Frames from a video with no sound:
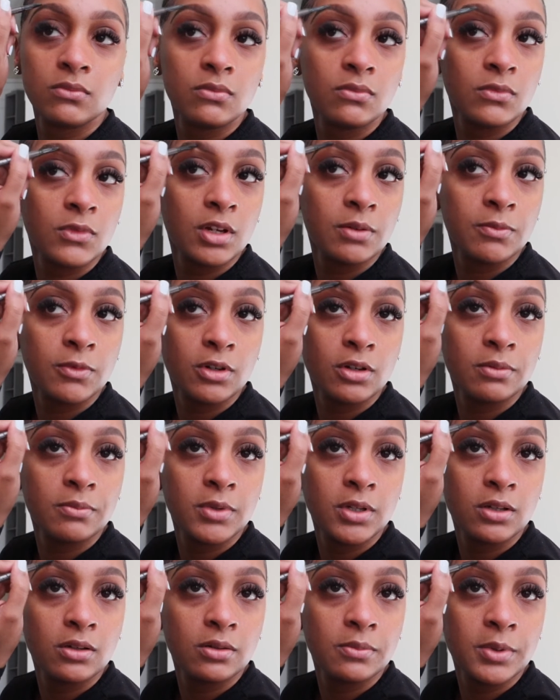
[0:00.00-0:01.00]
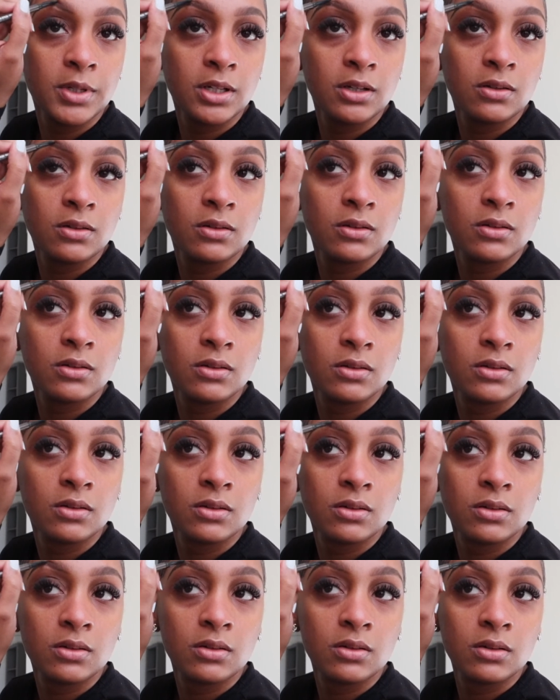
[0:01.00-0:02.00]
And I'm coming up here.
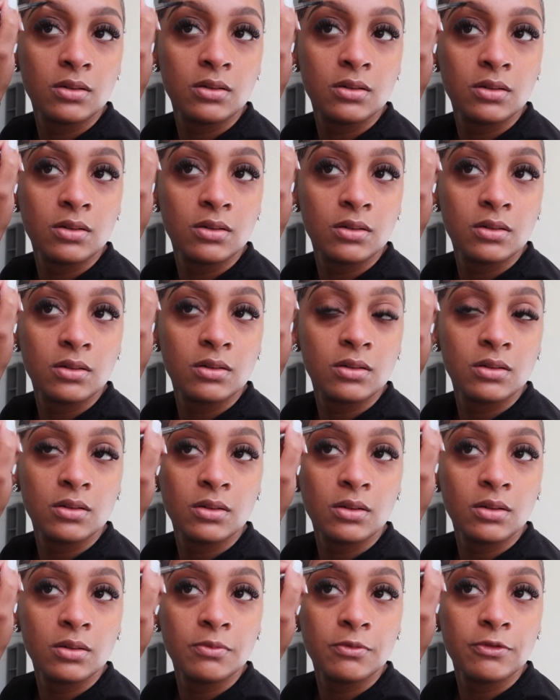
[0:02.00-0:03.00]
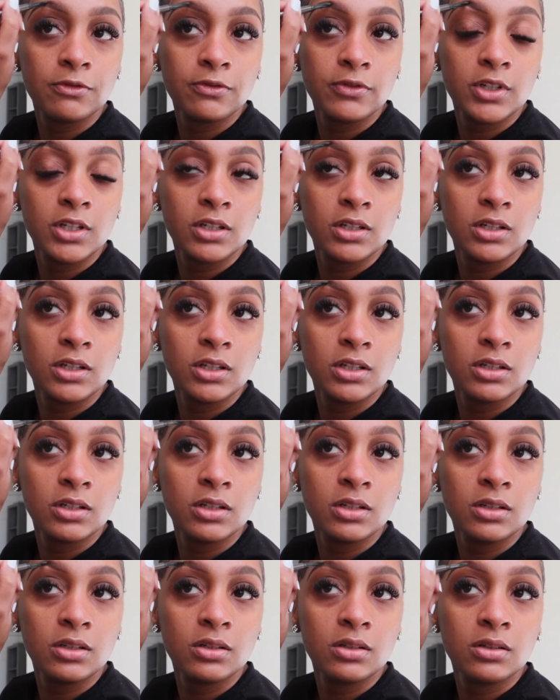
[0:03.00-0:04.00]
I'm filling it
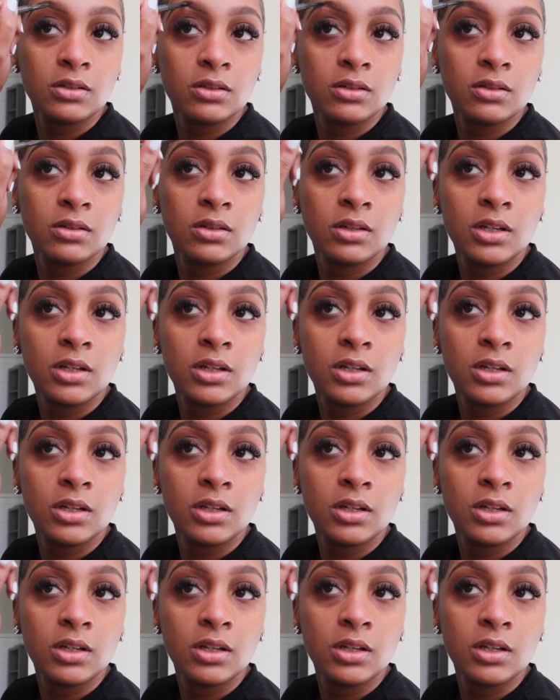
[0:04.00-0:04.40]
in.